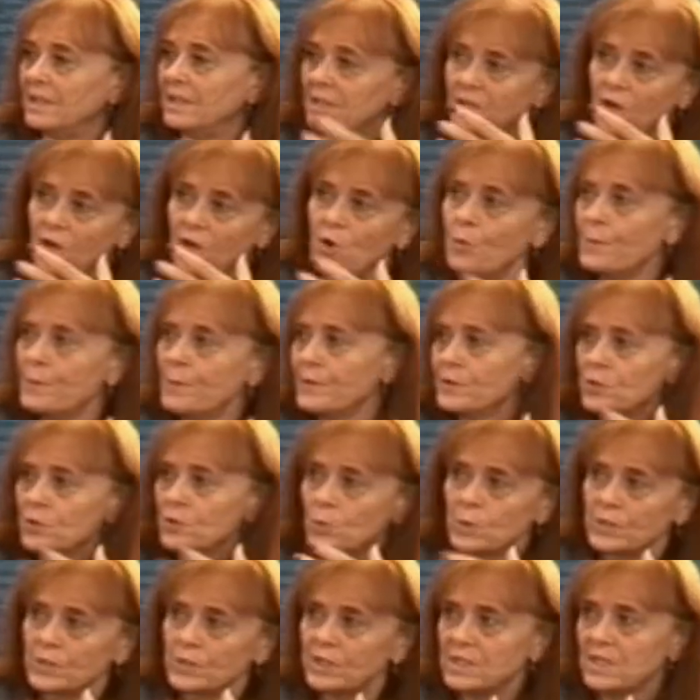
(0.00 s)
in open
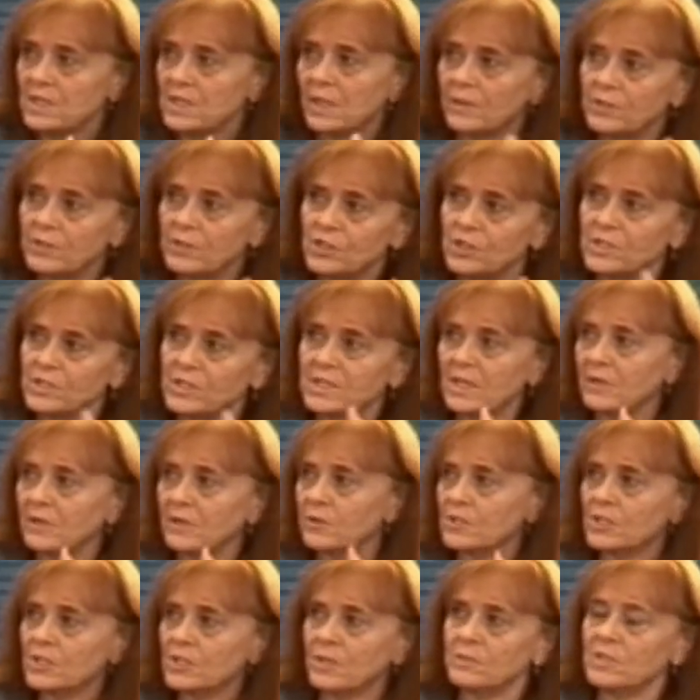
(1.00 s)
source intelligence and
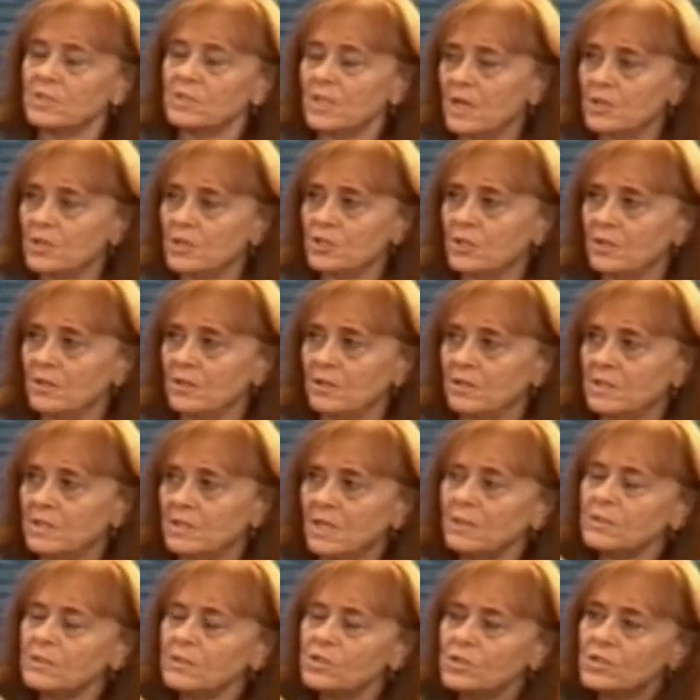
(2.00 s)
our associational
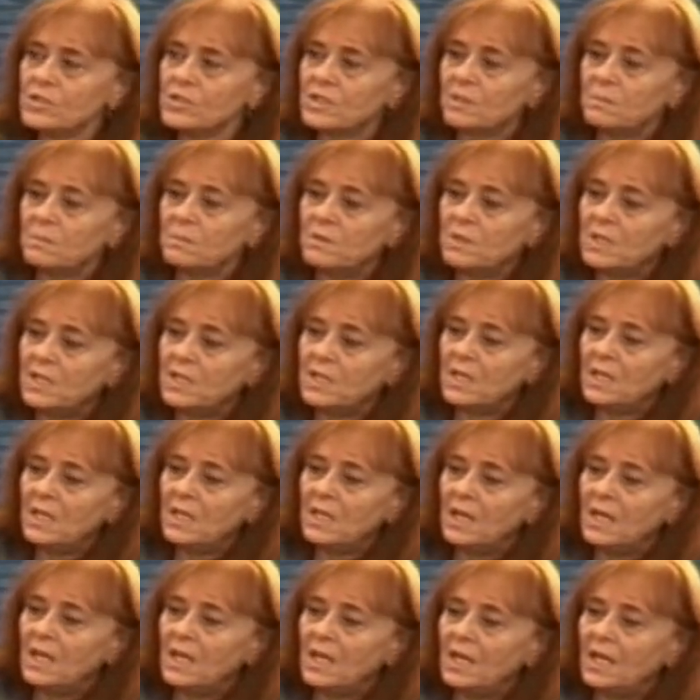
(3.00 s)
intelligence community
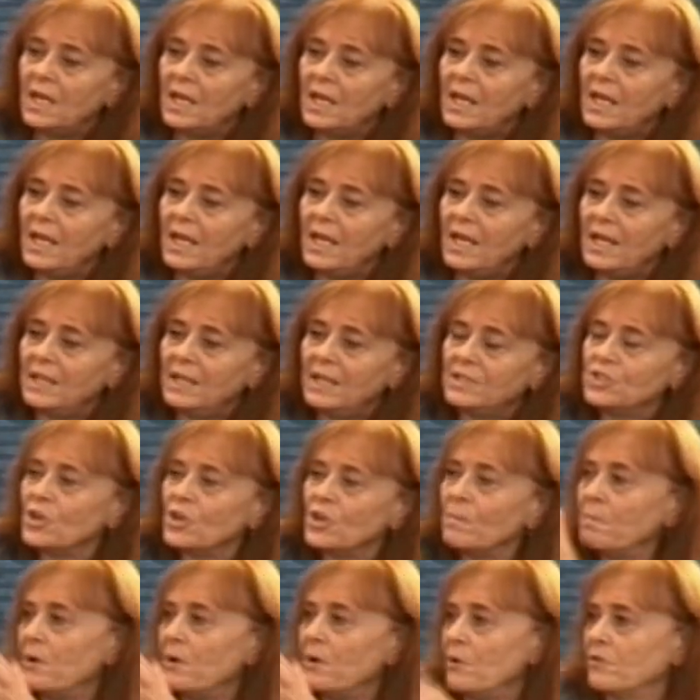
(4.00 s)
and
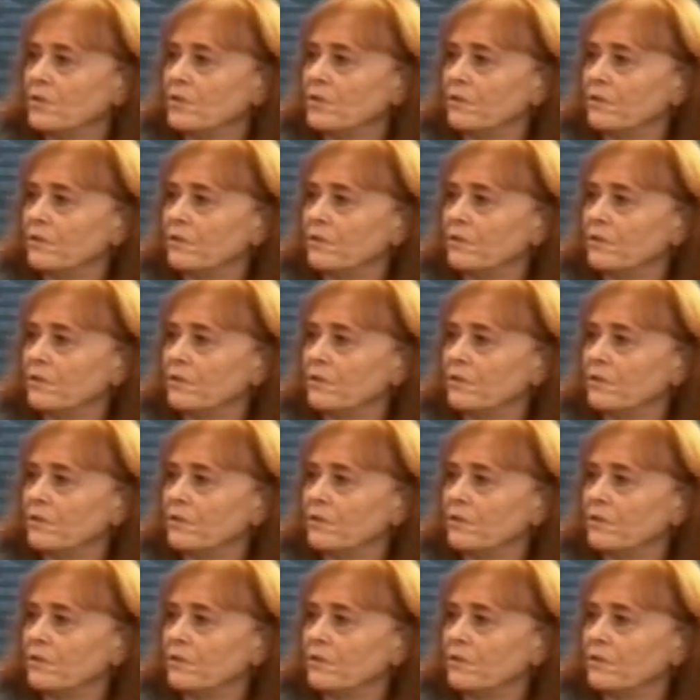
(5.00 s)
jump over